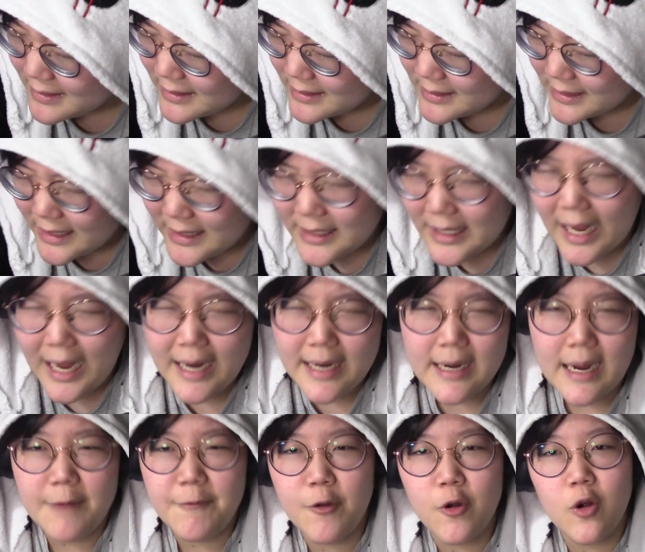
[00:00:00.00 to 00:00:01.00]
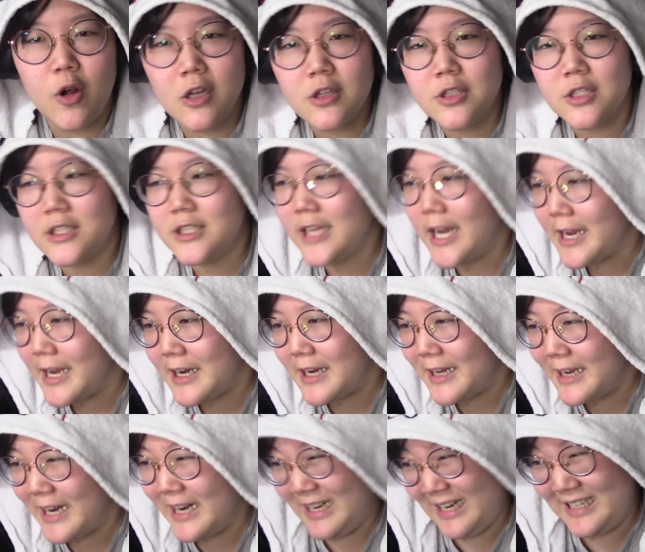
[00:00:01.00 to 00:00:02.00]
See, I forgot to check it
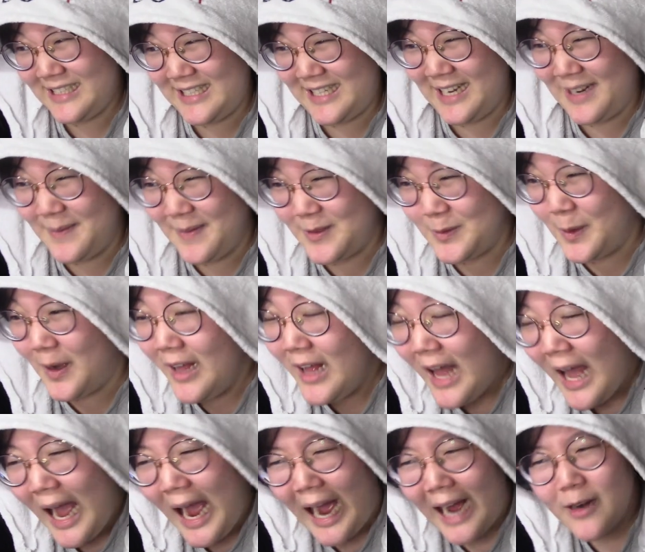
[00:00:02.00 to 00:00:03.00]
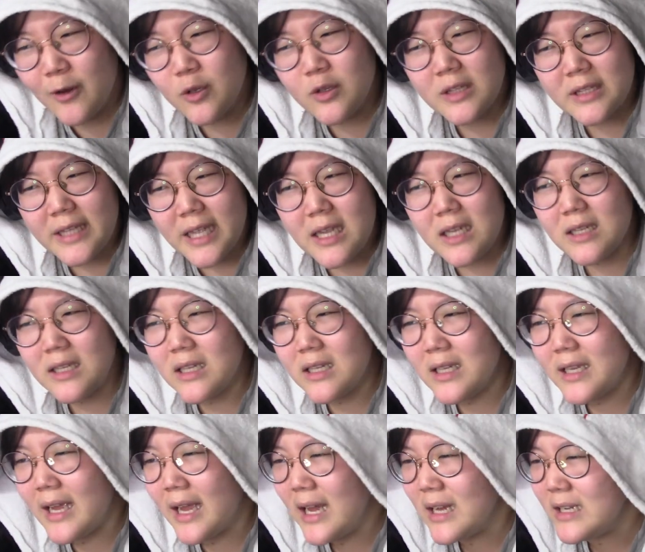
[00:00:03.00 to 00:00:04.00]
again last time as well. I don't think
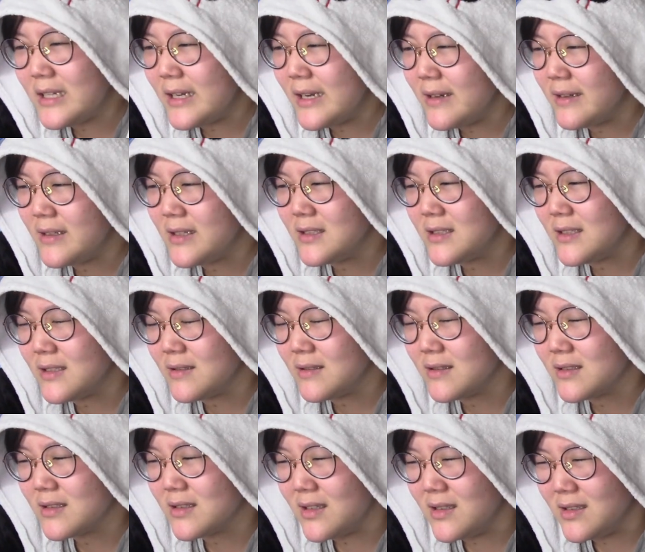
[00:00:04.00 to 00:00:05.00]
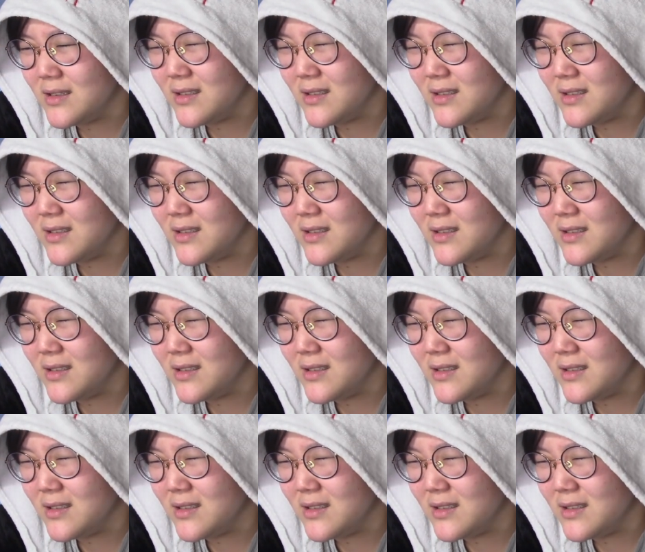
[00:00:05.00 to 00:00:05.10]
Lily had an insert song.